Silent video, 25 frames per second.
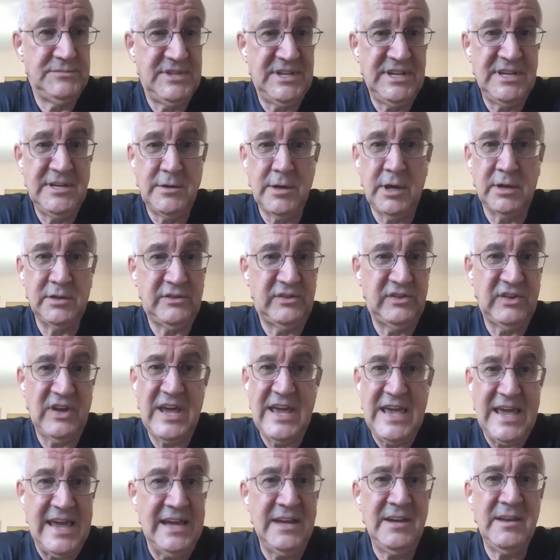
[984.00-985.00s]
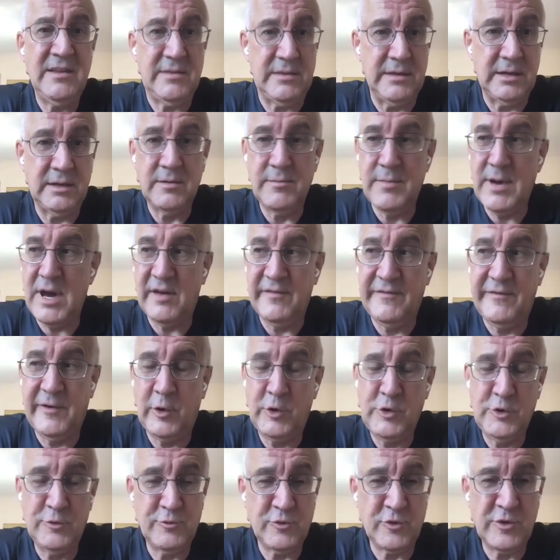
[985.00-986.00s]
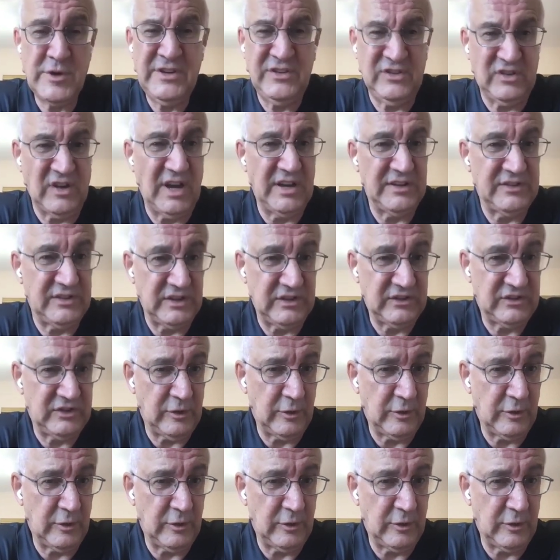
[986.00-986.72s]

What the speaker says: did not say anything about volume resizing.